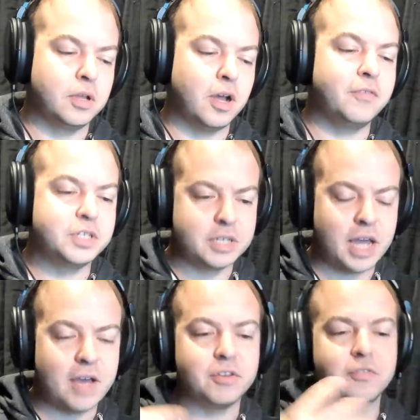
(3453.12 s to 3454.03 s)
Obviously
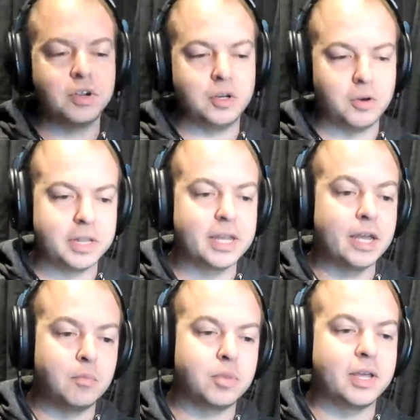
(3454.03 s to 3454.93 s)
having fun during the
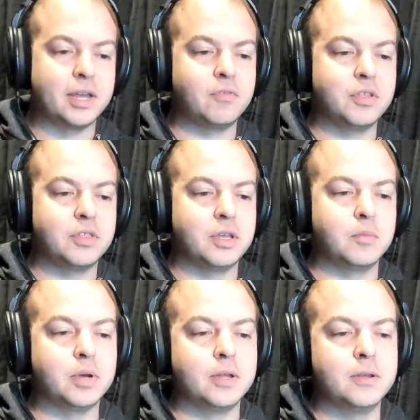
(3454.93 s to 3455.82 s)
gameplay and
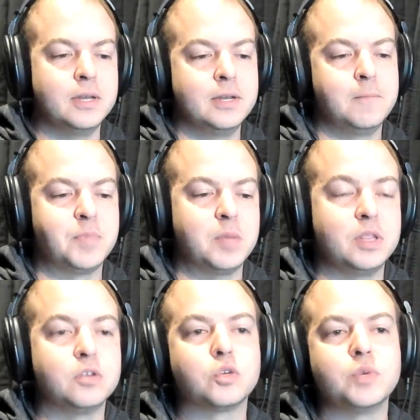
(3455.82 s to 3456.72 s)
everything, but I
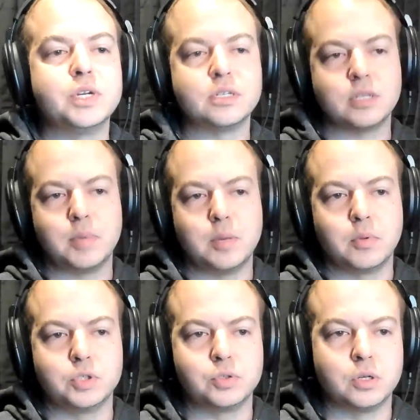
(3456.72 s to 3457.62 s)
mean, there's a reason that
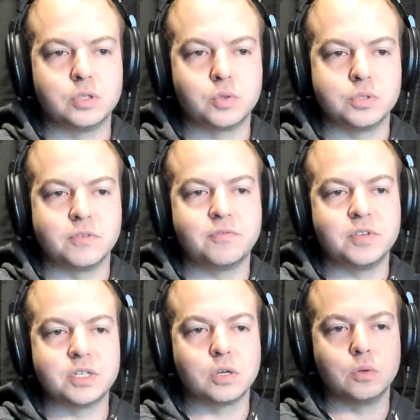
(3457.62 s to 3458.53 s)
people are drawn towards a
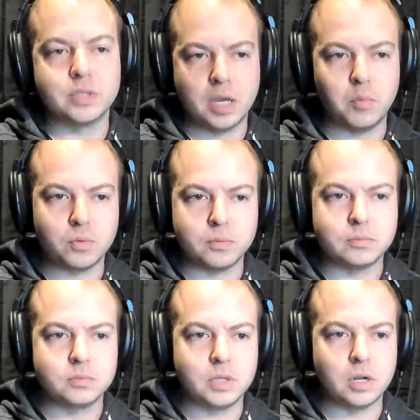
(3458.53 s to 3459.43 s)
physical table.
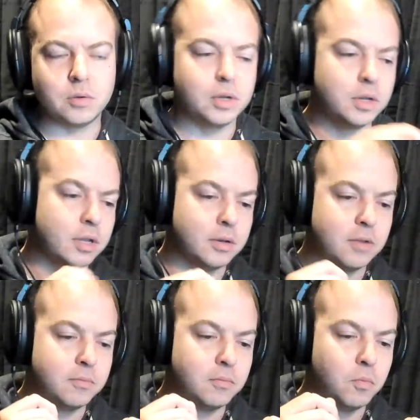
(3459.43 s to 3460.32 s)

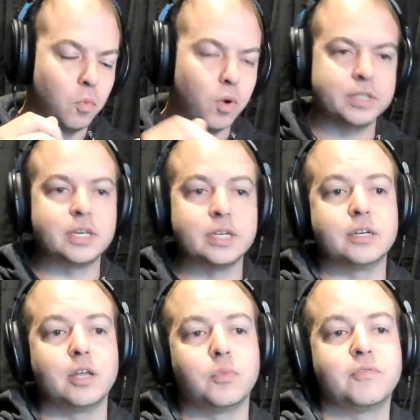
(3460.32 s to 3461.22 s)
And wanting to get
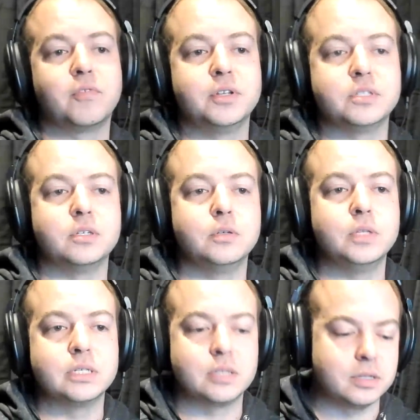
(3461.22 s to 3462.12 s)
together with friends and do
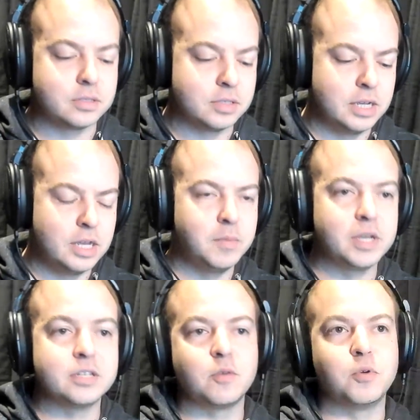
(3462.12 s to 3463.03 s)
these things
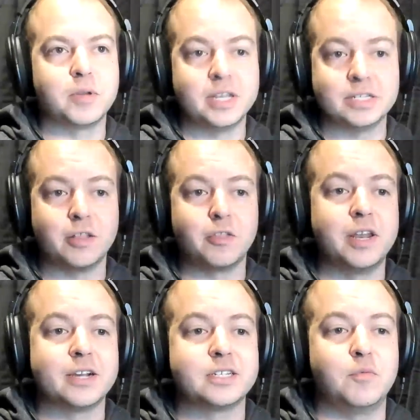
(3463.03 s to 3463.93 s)
because they want to get together the
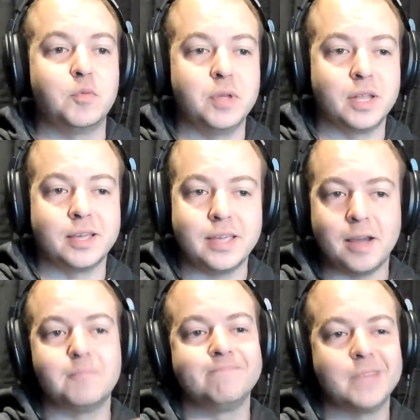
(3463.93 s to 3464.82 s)
next time and be like,
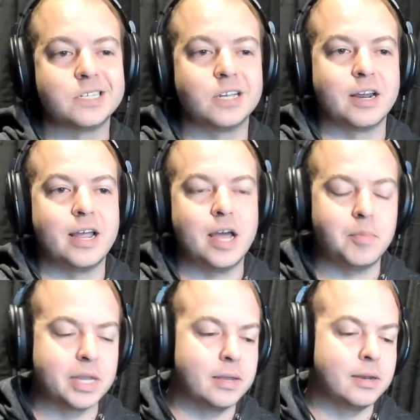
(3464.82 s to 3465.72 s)
yeah, that's not going to
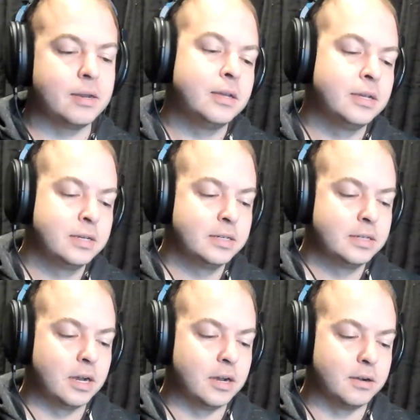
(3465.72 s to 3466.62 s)
happen again.
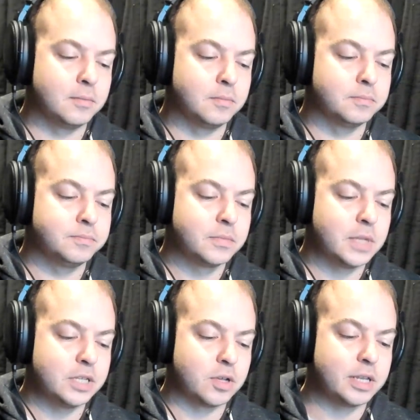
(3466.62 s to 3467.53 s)

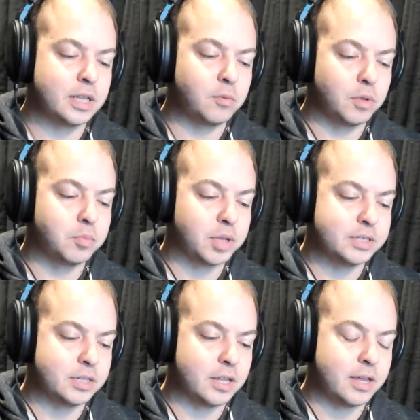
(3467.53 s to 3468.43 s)
And so I think that really
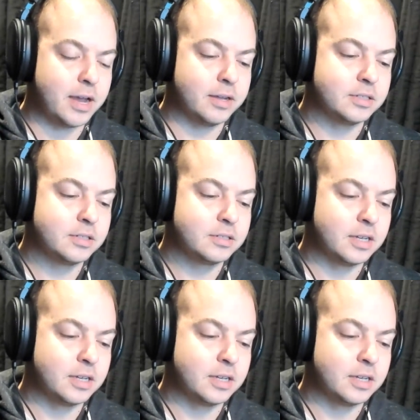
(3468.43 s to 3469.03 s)
plays into that.